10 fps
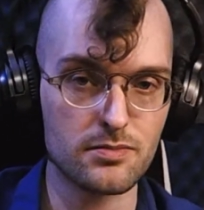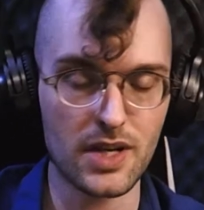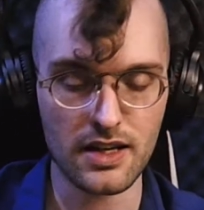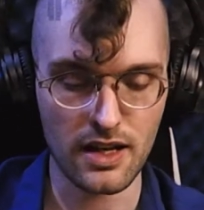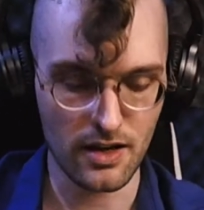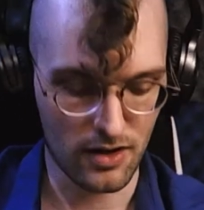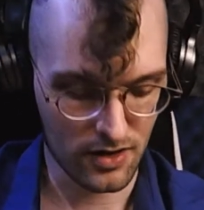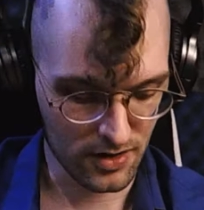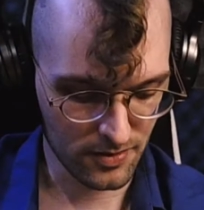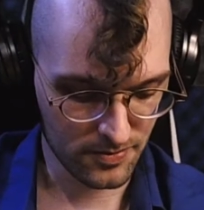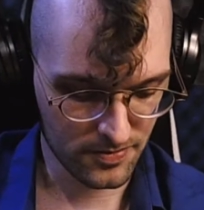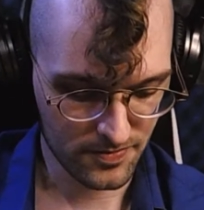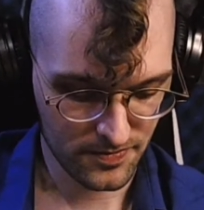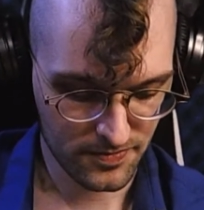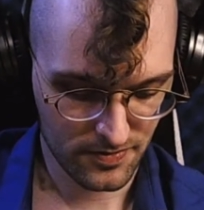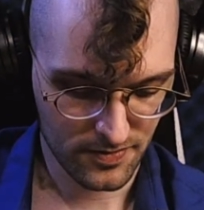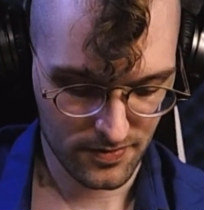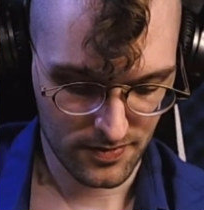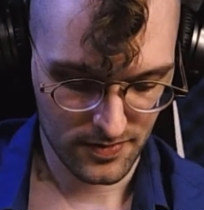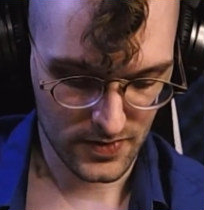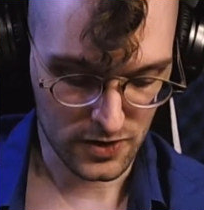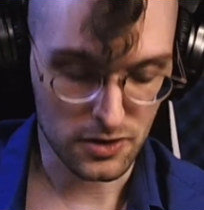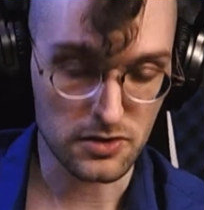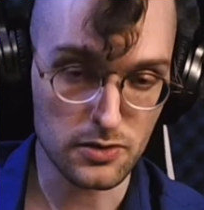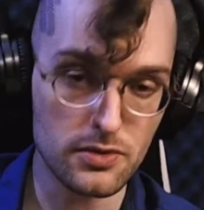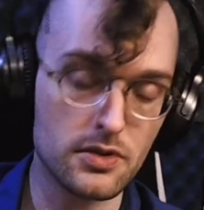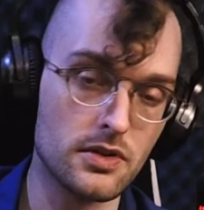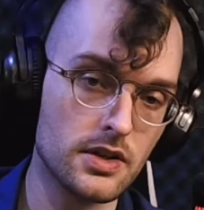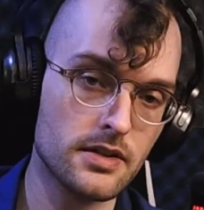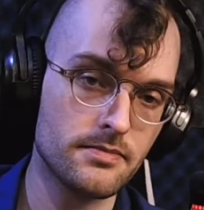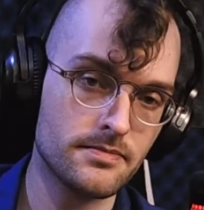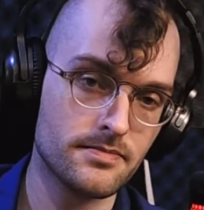mitigate harm, to do good,